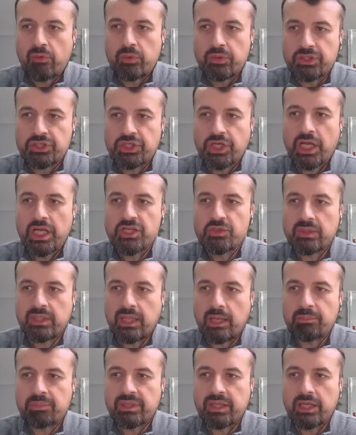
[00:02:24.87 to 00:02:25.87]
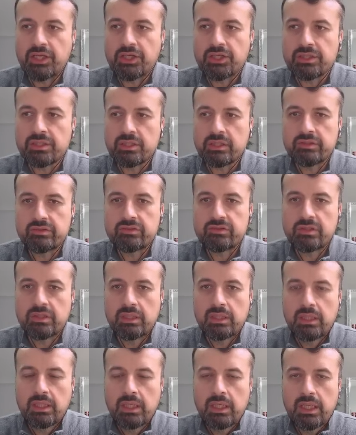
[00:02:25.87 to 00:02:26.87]
if I want to change what the application does,
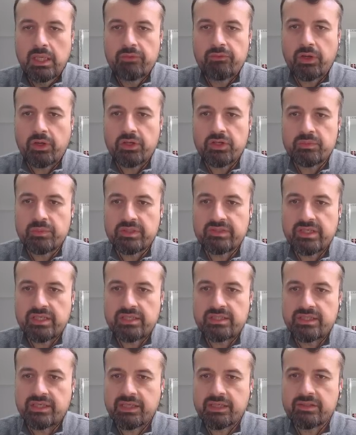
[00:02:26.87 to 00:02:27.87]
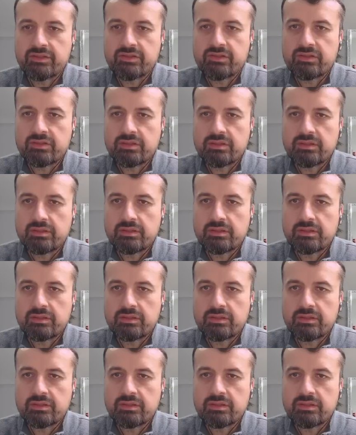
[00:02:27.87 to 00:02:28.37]
if I go to my settings,